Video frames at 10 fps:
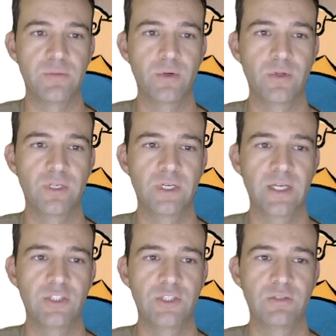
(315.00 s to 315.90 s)
pulling
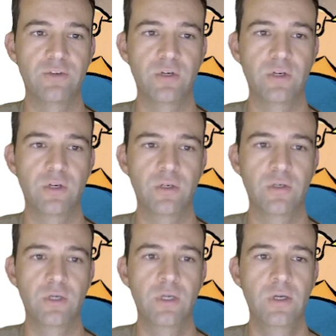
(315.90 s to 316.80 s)
Dash in for a hug.
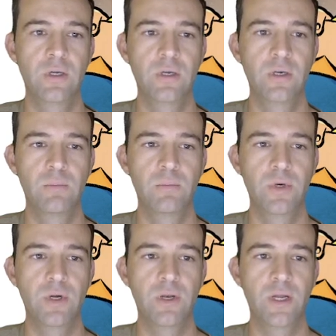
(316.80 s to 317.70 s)

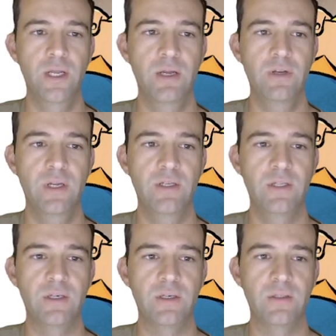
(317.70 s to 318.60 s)
But I have an
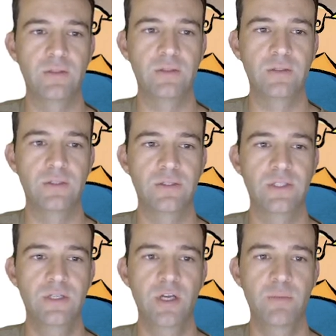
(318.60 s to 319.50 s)
idea.
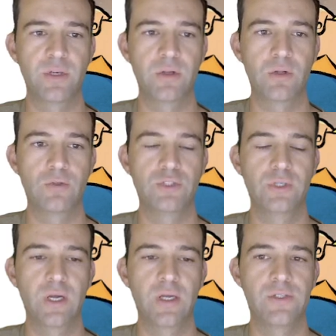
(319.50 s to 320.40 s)
Sit up and close your
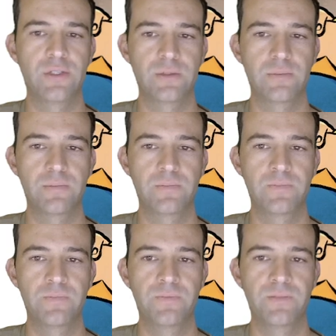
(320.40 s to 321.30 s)
eyes.
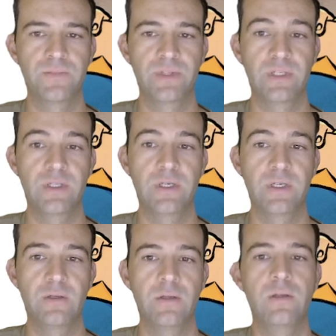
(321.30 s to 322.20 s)
He
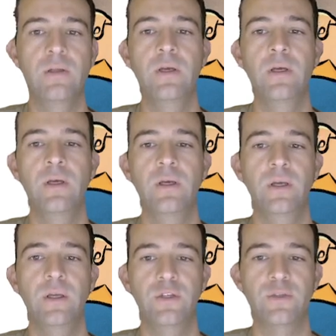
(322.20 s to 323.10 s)
did.
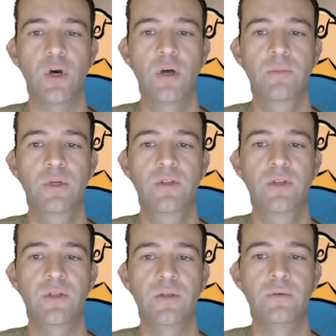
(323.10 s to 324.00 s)
His mom
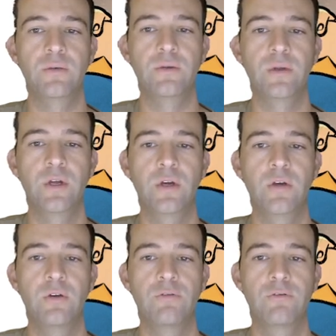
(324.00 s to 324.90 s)
continued.
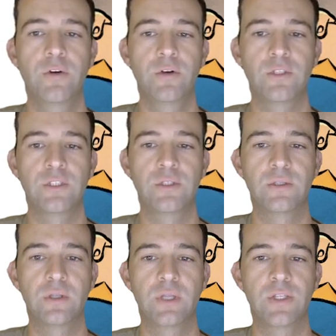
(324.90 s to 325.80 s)
First,
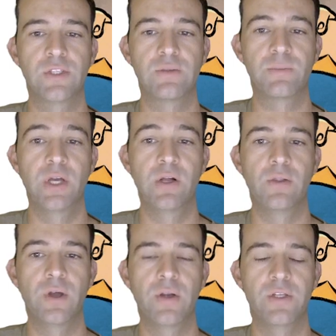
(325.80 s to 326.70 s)
let's smell
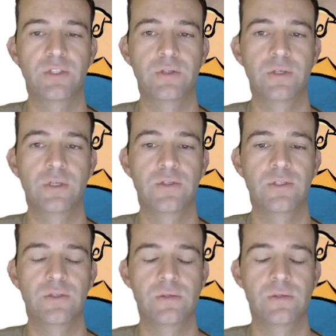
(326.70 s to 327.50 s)
Nani's cookies.